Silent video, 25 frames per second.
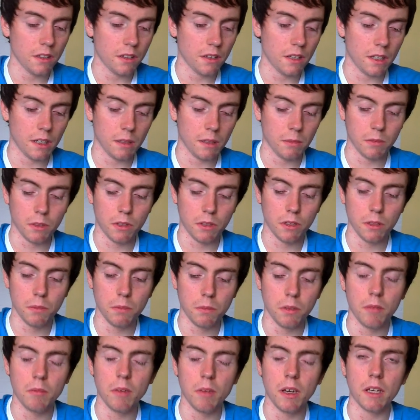team
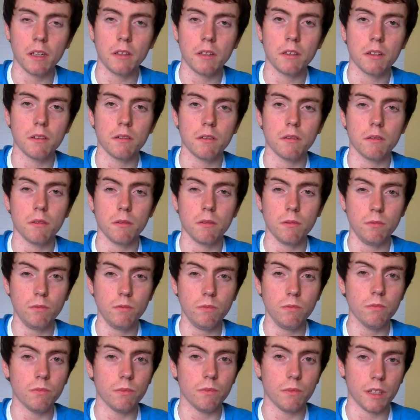could be made
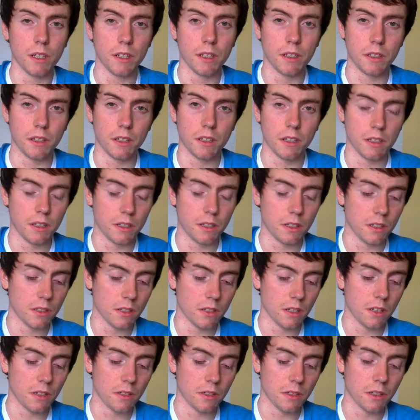
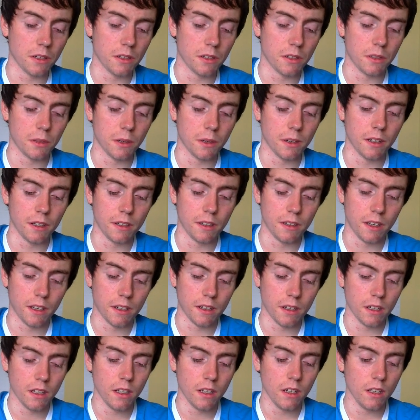in a certain Twilight
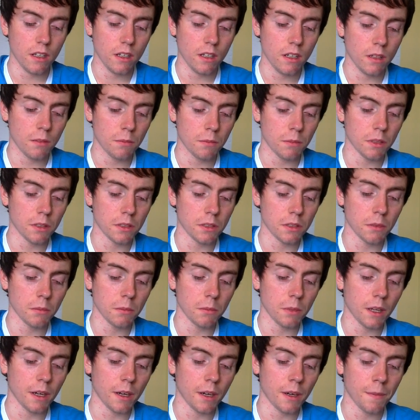deck by
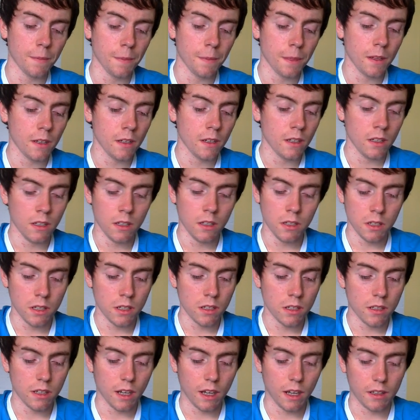some player.
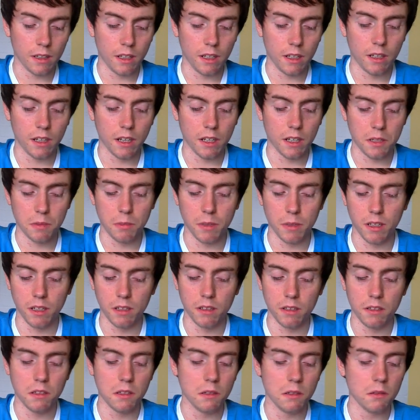Dandy gets
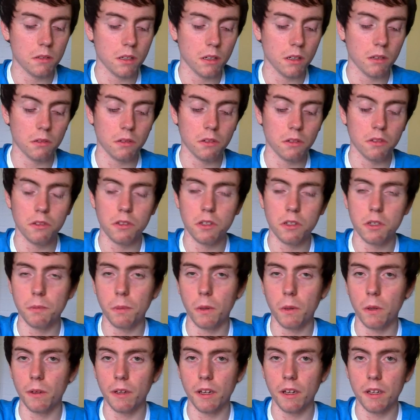milled, 2 tokens.
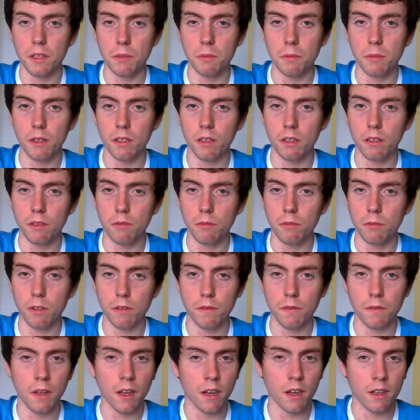Spore gets milled,
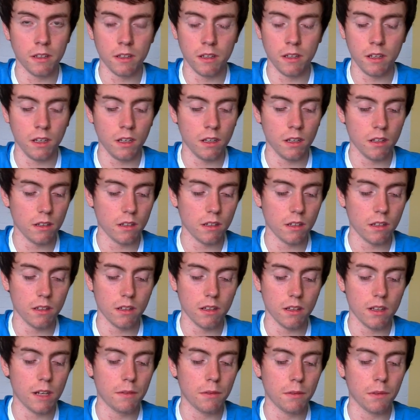remove Dandy,
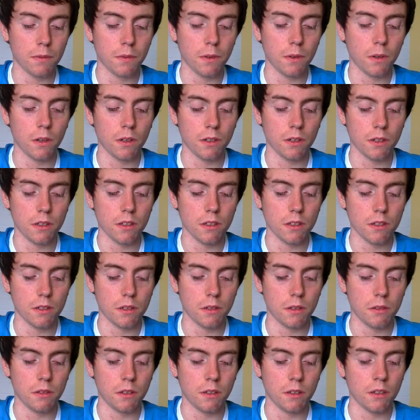level 4
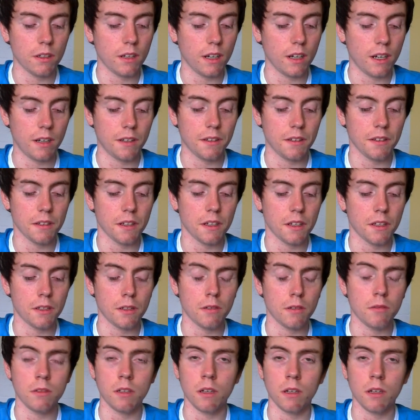tuner, and 2